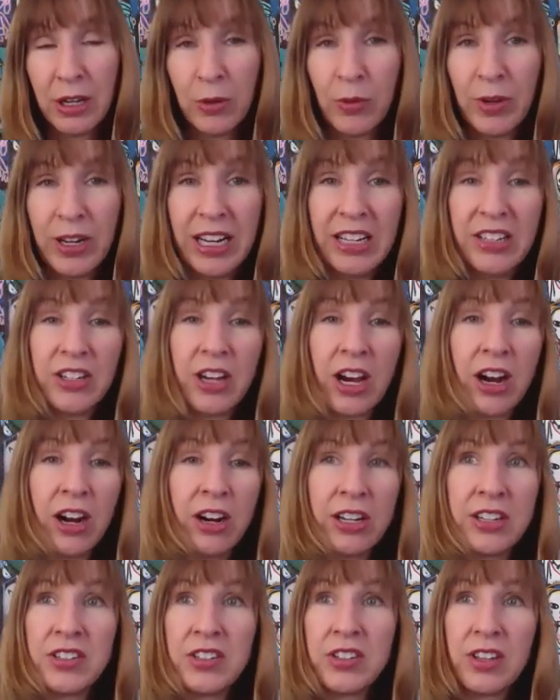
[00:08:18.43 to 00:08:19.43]
We need to
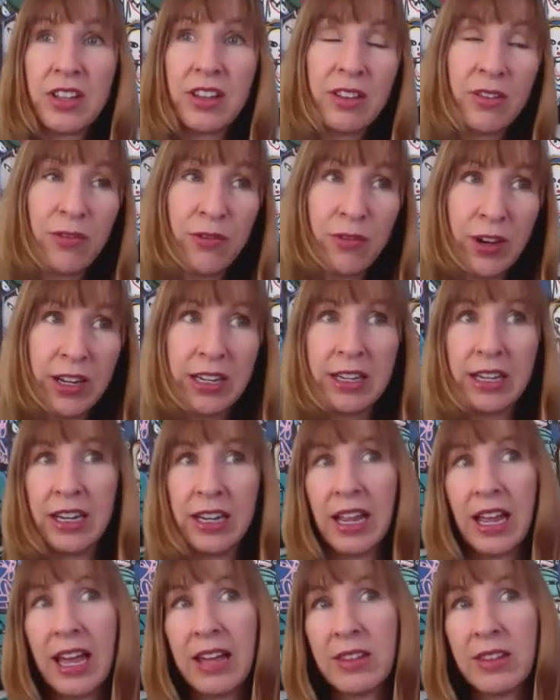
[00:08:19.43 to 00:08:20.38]
harness the funding